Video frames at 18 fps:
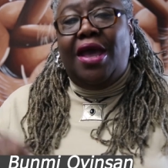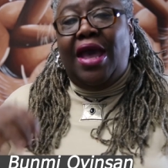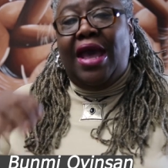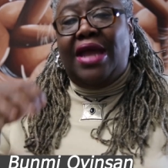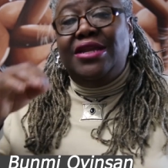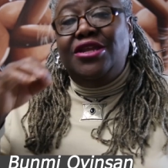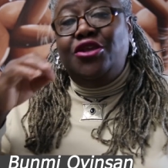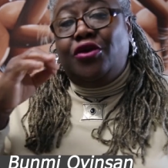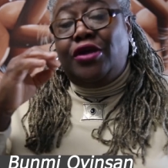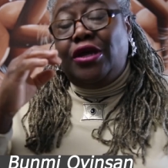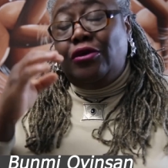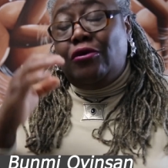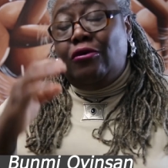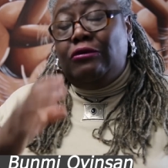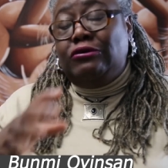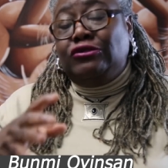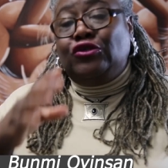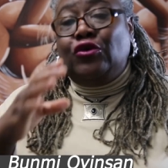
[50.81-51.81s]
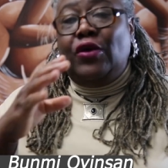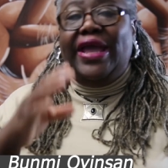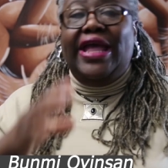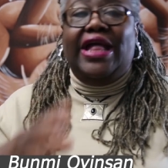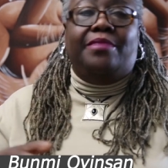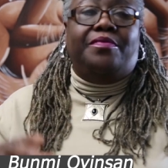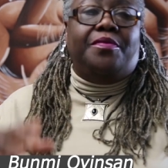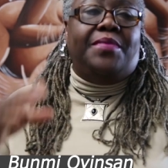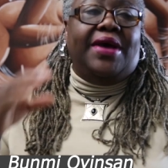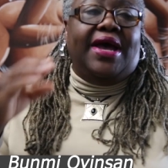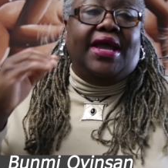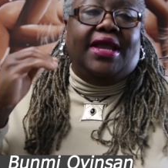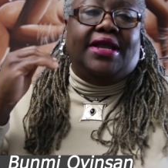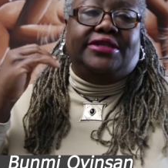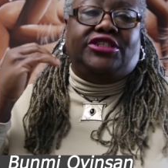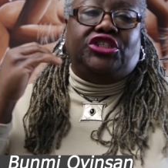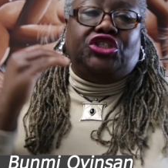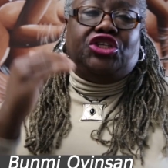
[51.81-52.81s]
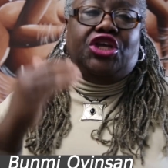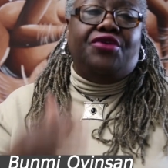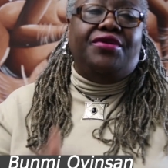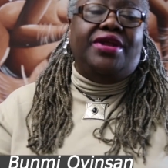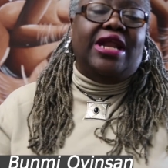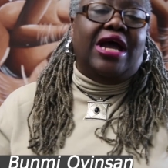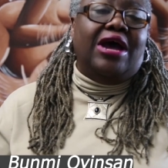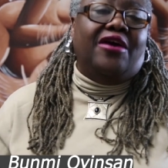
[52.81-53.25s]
and you can also help by sharing